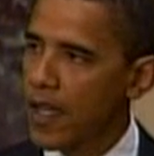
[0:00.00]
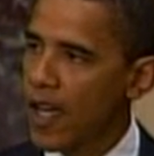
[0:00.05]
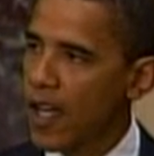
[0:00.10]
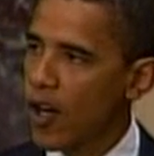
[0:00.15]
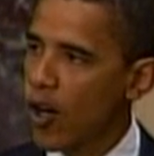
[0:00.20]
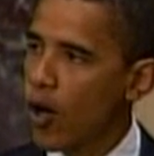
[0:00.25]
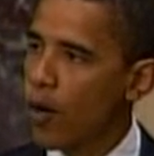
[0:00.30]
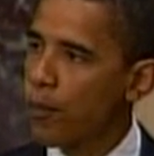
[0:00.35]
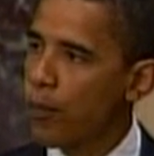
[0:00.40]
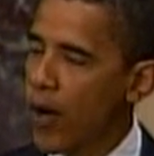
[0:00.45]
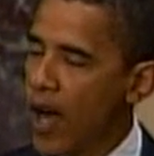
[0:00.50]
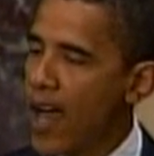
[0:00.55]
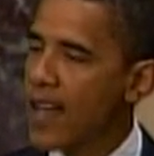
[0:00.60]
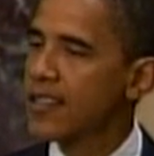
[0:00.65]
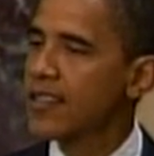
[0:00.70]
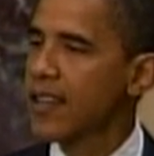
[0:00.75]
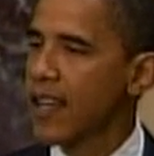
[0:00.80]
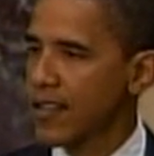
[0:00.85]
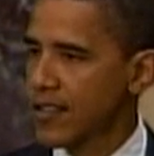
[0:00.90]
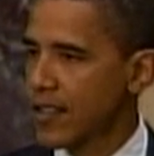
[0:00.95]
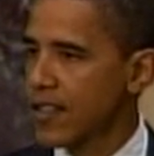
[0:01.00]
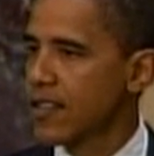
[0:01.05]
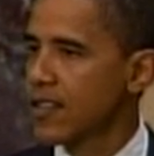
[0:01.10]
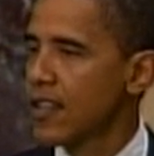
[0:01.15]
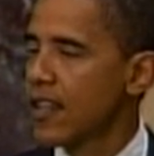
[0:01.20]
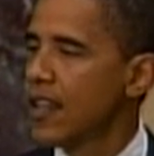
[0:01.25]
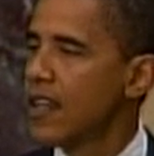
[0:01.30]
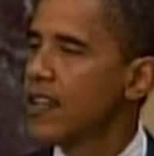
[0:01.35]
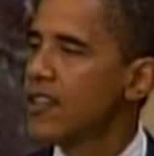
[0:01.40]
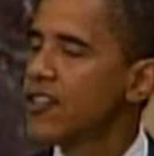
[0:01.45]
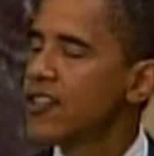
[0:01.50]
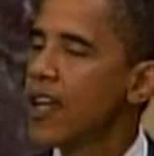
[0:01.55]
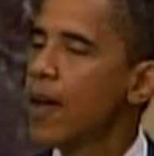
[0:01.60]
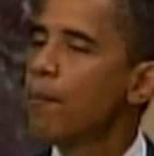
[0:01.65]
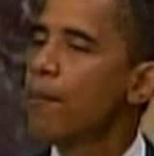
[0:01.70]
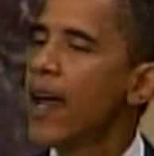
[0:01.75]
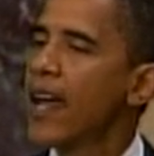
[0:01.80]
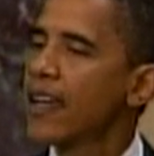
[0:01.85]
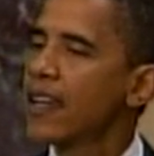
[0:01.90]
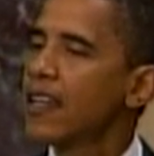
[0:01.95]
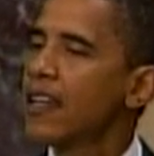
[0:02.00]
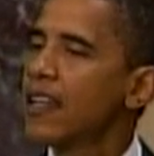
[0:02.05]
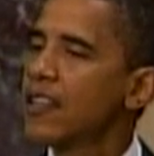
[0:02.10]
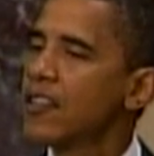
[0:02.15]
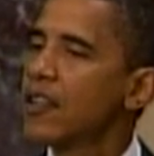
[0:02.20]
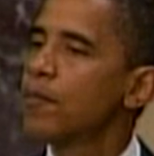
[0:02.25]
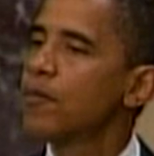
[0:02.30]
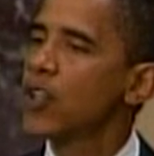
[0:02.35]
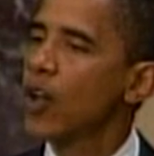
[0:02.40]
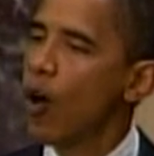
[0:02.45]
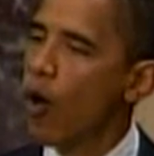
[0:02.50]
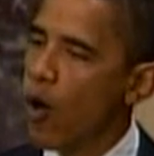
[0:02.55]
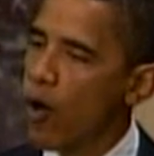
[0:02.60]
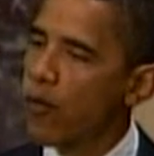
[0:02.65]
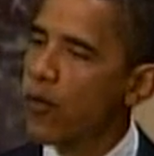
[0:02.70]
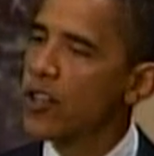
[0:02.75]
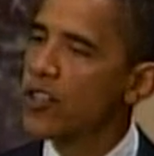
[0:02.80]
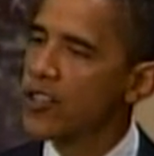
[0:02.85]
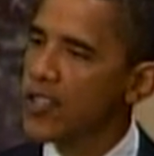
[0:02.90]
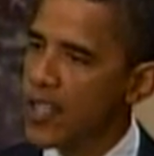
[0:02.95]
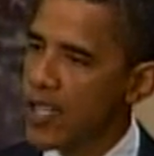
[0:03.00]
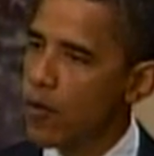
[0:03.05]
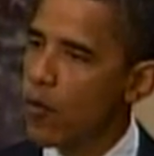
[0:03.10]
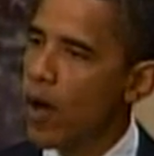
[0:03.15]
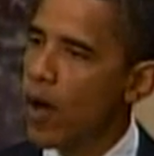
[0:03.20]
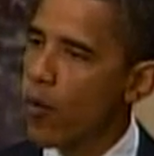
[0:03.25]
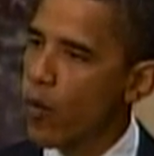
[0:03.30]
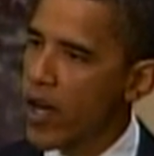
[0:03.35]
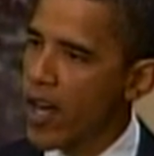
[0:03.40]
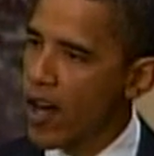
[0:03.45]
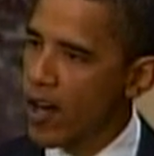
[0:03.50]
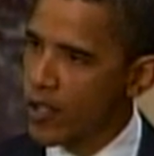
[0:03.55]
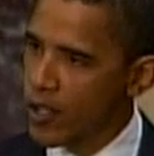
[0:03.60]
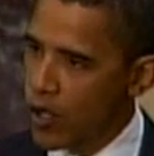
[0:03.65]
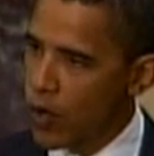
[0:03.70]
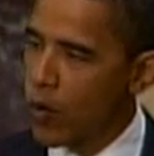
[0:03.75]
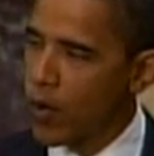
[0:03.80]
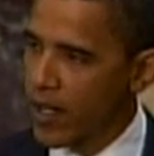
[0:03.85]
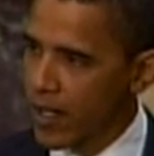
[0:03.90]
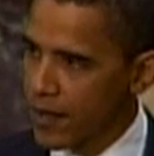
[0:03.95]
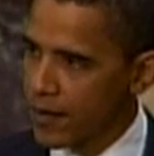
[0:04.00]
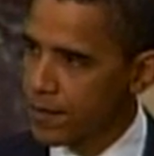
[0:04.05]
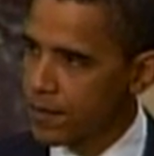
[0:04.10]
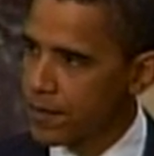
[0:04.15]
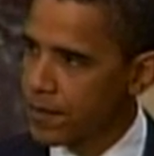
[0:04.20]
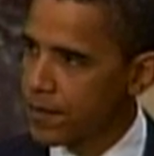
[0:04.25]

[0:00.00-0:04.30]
and our own processes some mechanism to oversee what we are doing,